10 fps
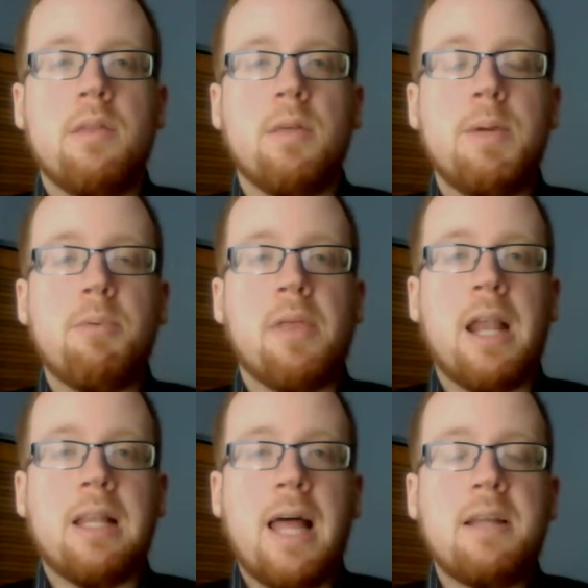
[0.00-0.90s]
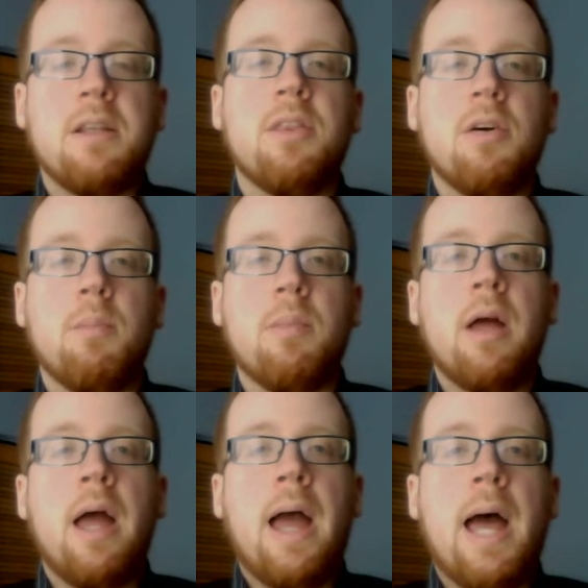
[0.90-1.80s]
the people that elected
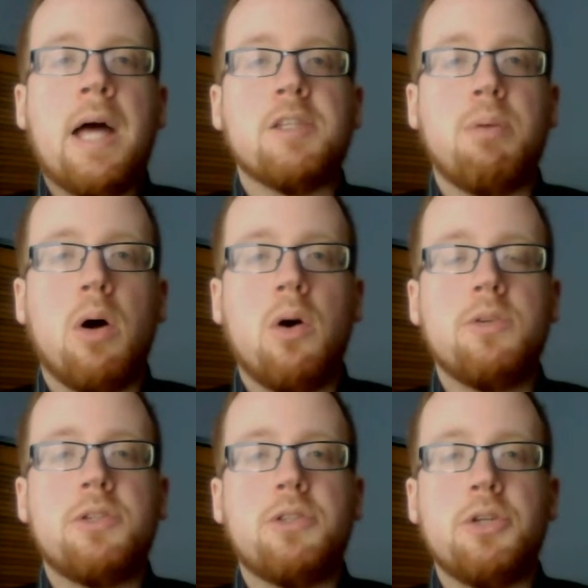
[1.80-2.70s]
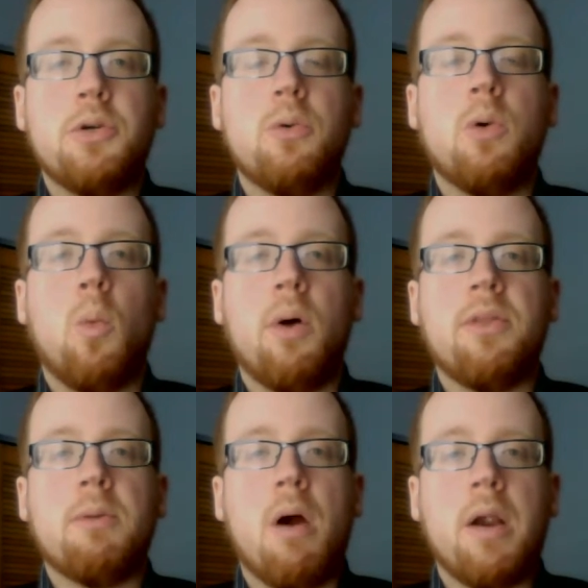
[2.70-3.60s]
them as opposed to
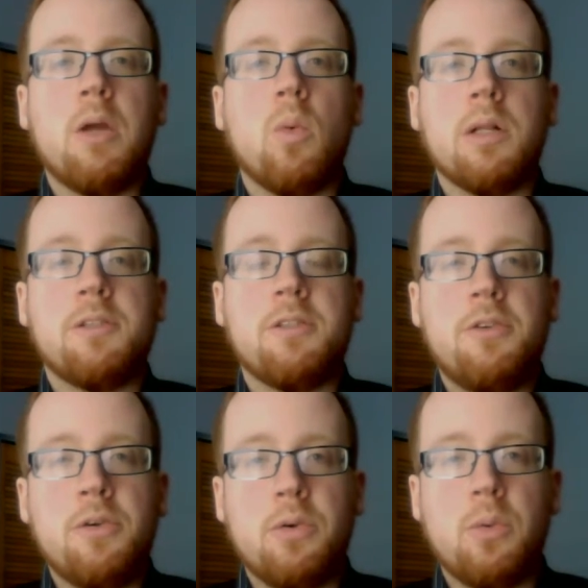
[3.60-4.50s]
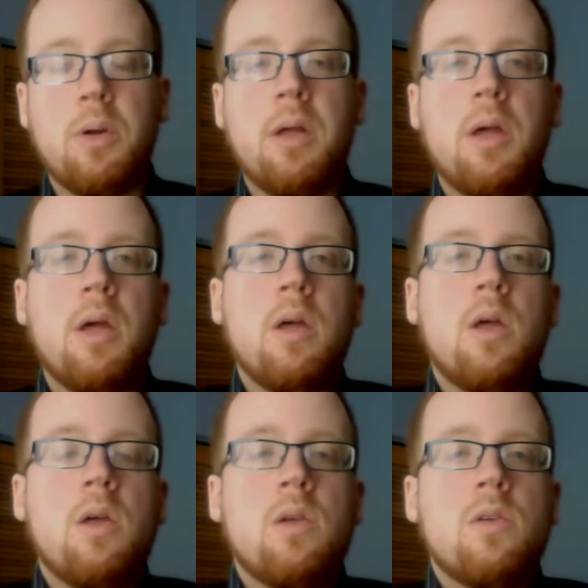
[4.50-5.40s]
what their party wants to do.
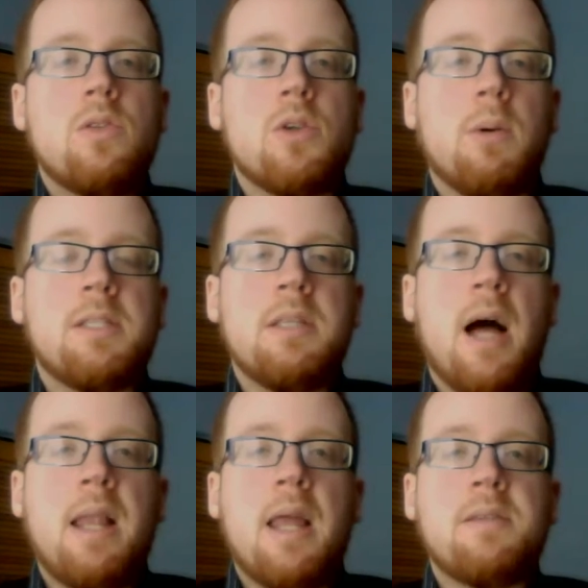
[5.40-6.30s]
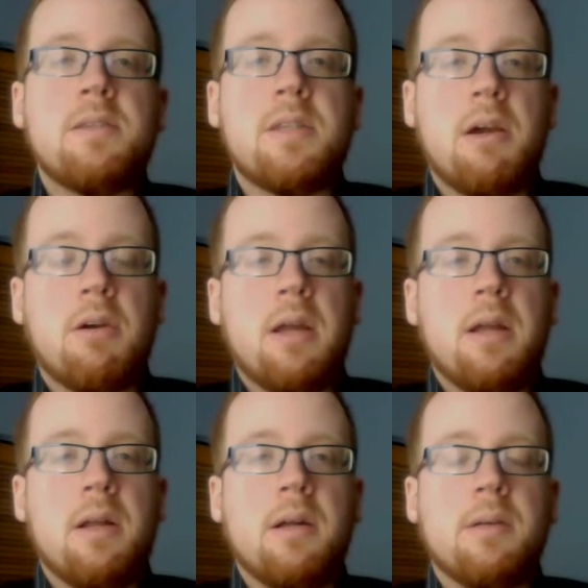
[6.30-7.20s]
So it's not
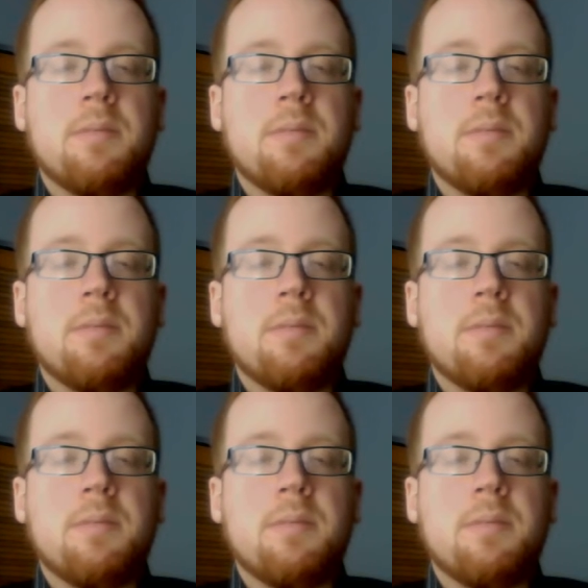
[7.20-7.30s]
necessarily